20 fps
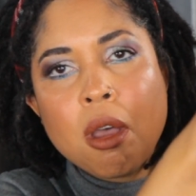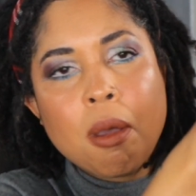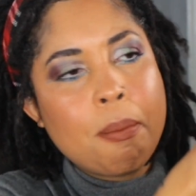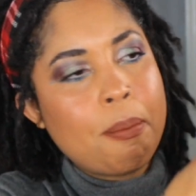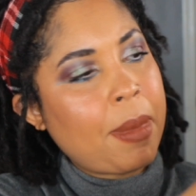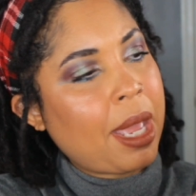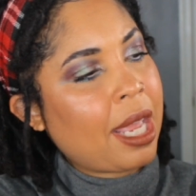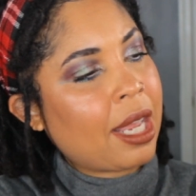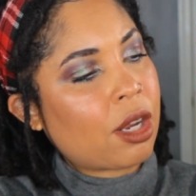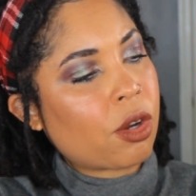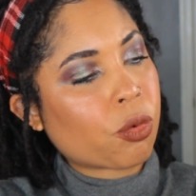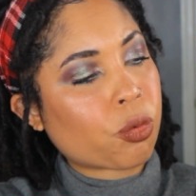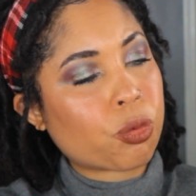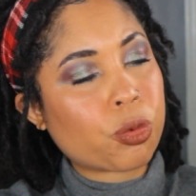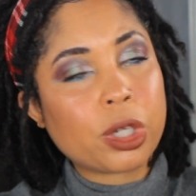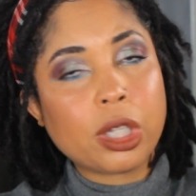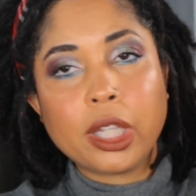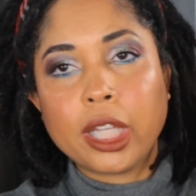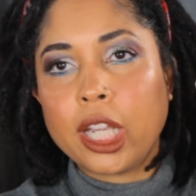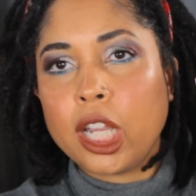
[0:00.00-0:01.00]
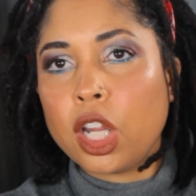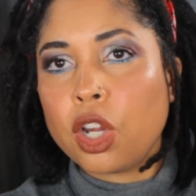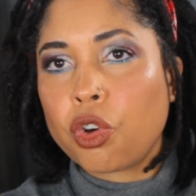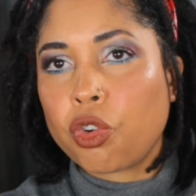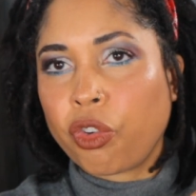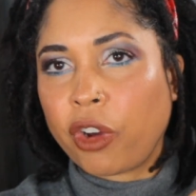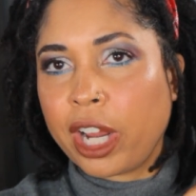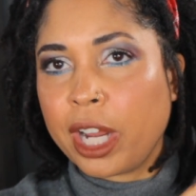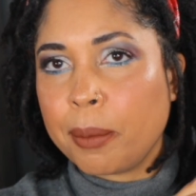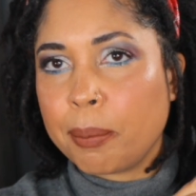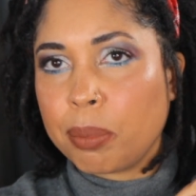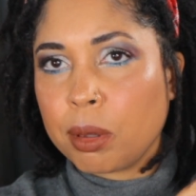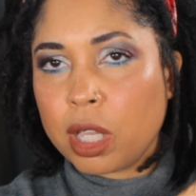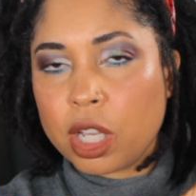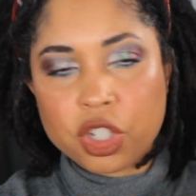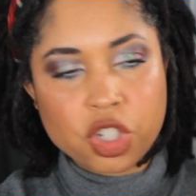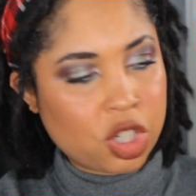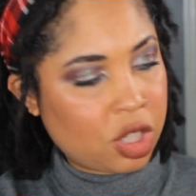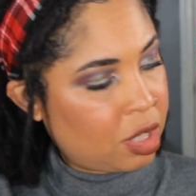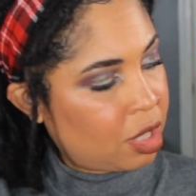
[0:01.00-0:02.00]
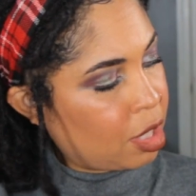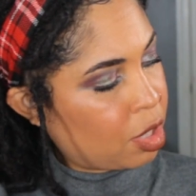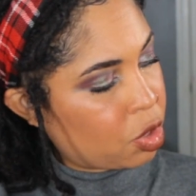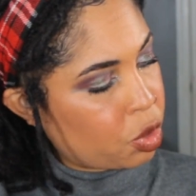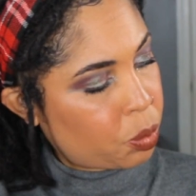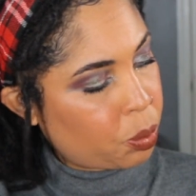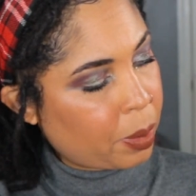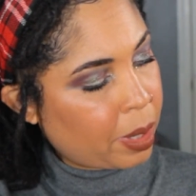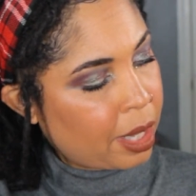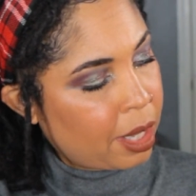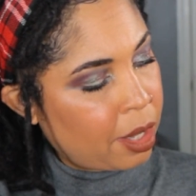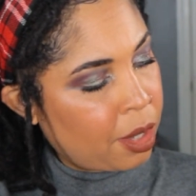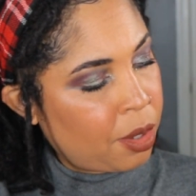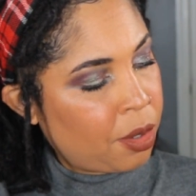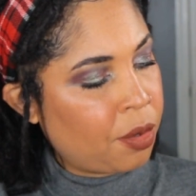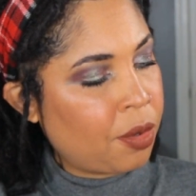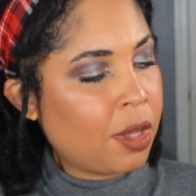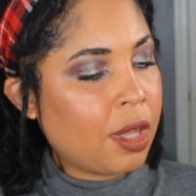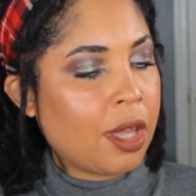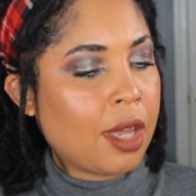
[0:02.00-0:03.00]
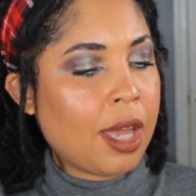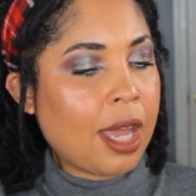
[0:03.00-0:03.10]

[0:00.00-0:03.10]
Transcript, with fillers: make really great blushes as well.